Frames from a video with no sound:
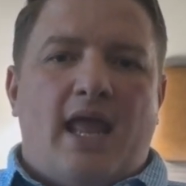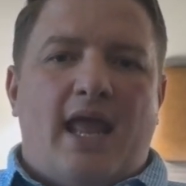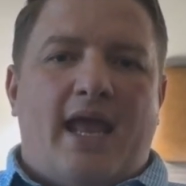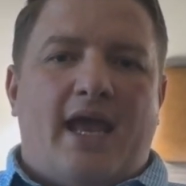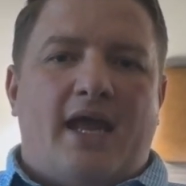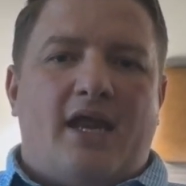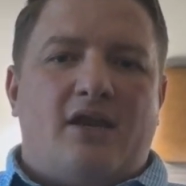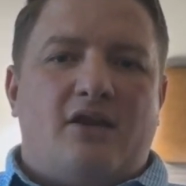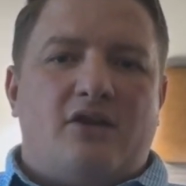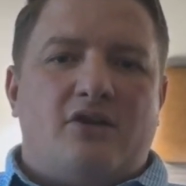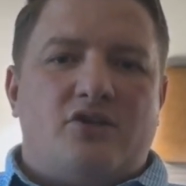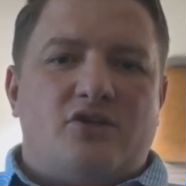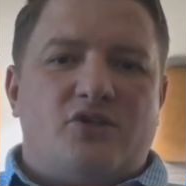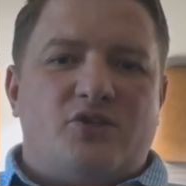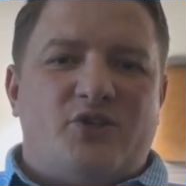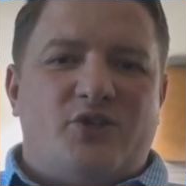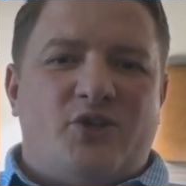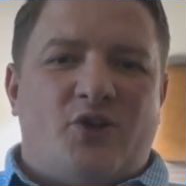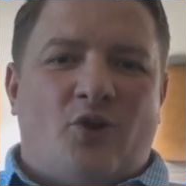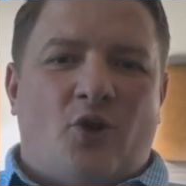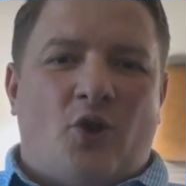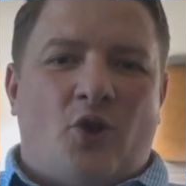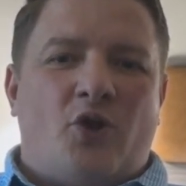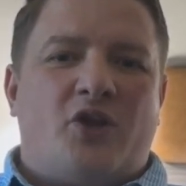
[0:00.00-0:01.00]
and
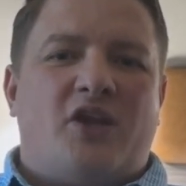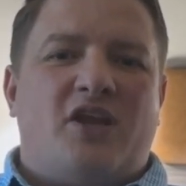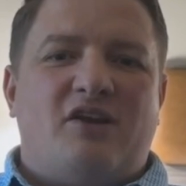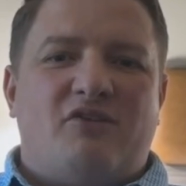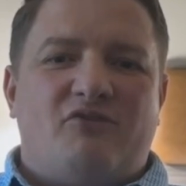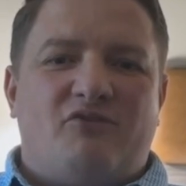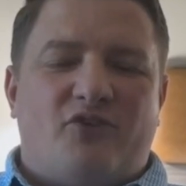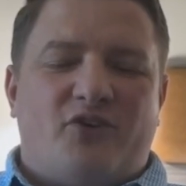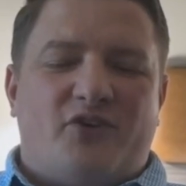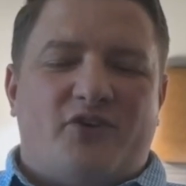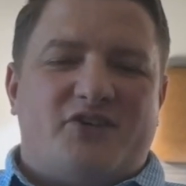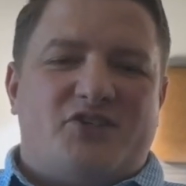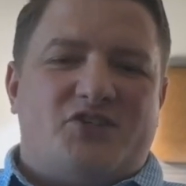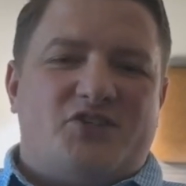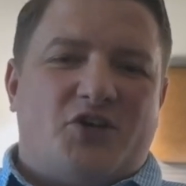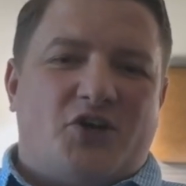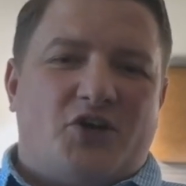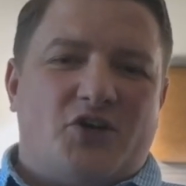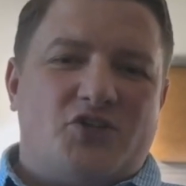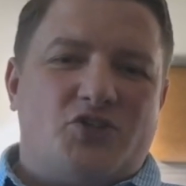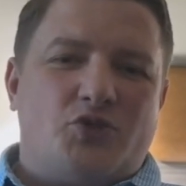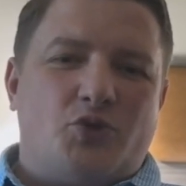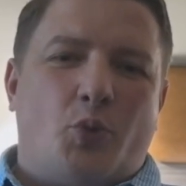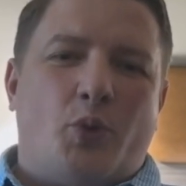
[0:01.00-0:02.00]
you're looking for a
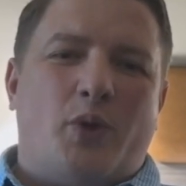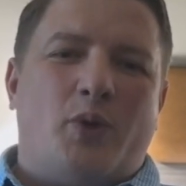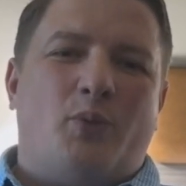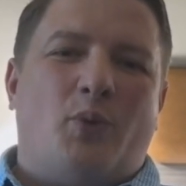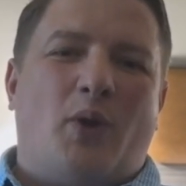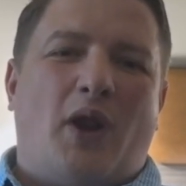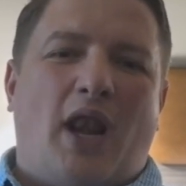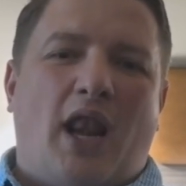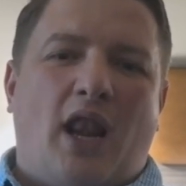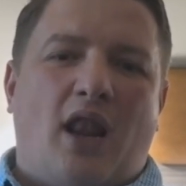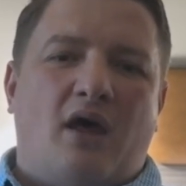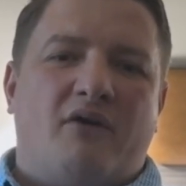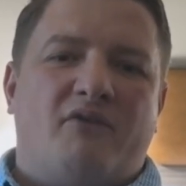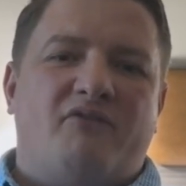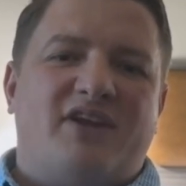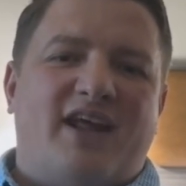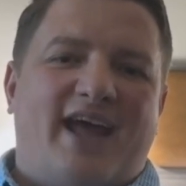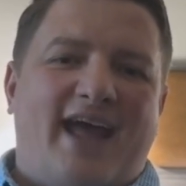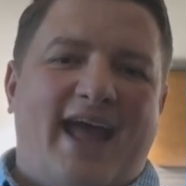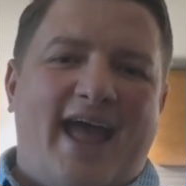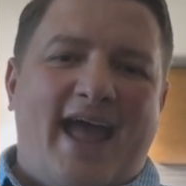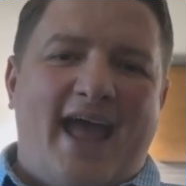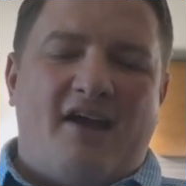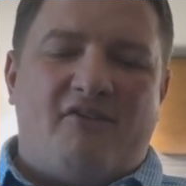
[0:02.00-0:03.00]
church, we would love
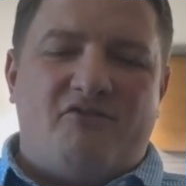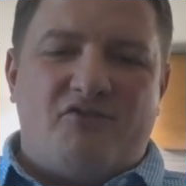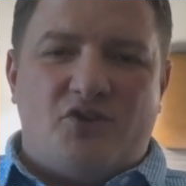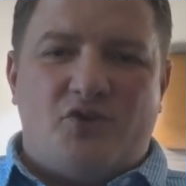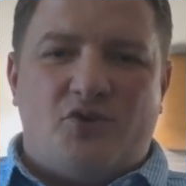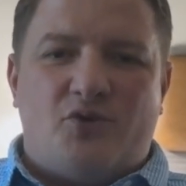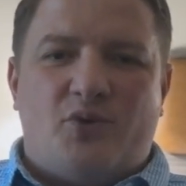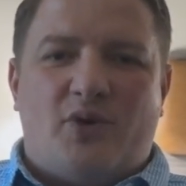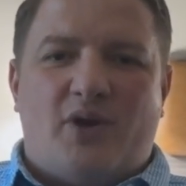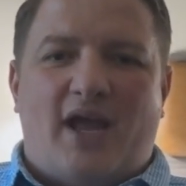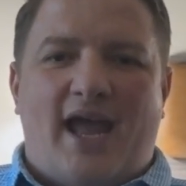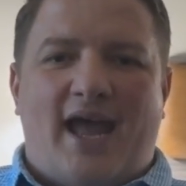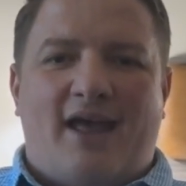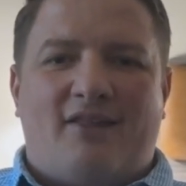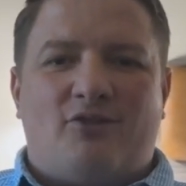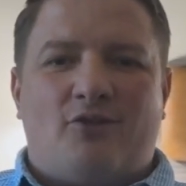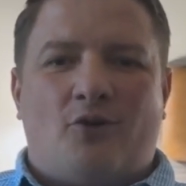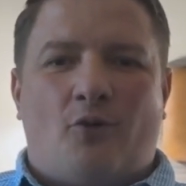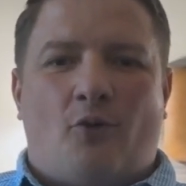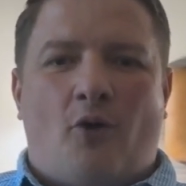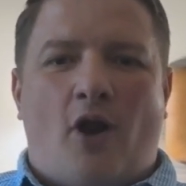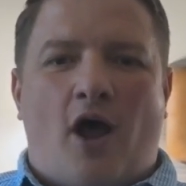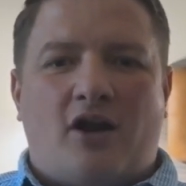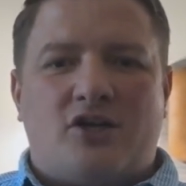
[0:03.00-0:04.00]
to have you at
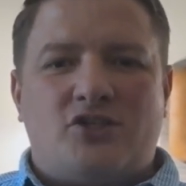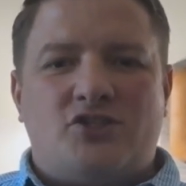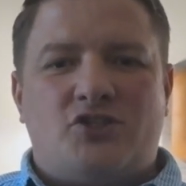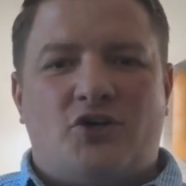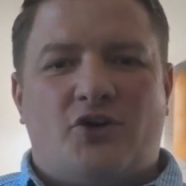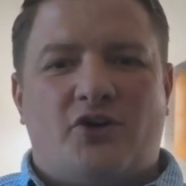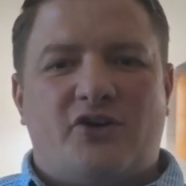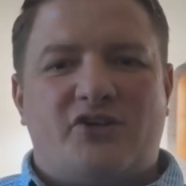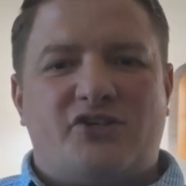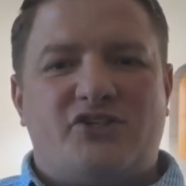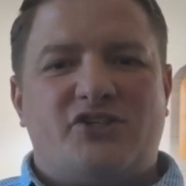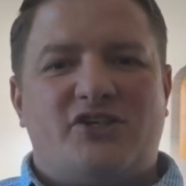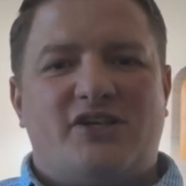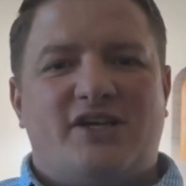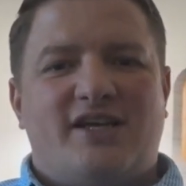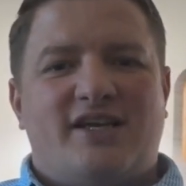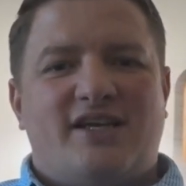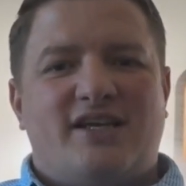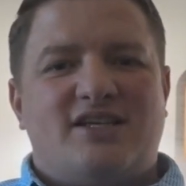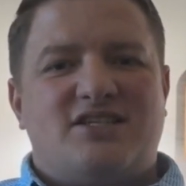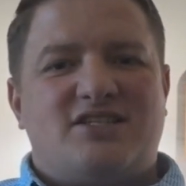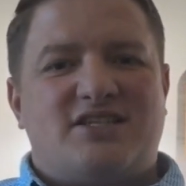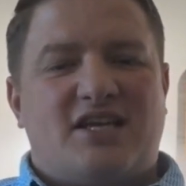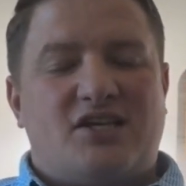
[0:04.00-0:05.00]
the Rock Church,
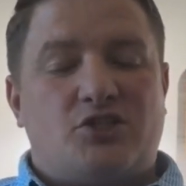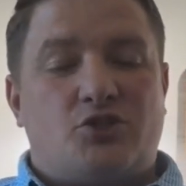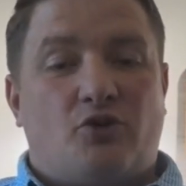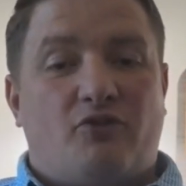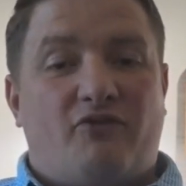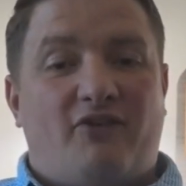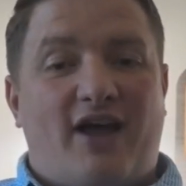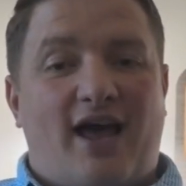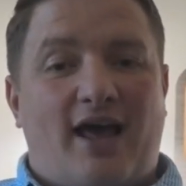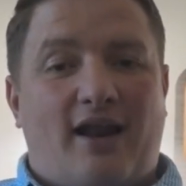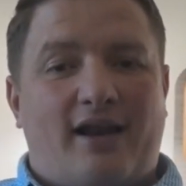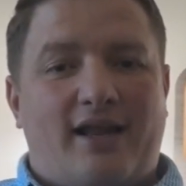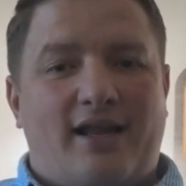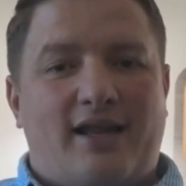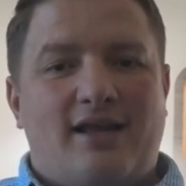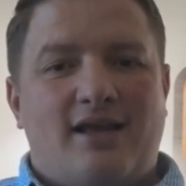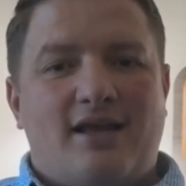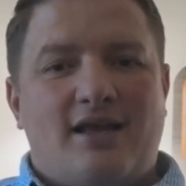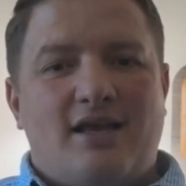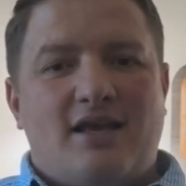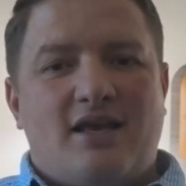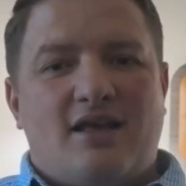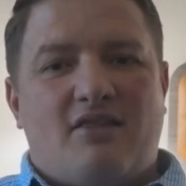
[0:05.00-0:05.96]
Central Valley.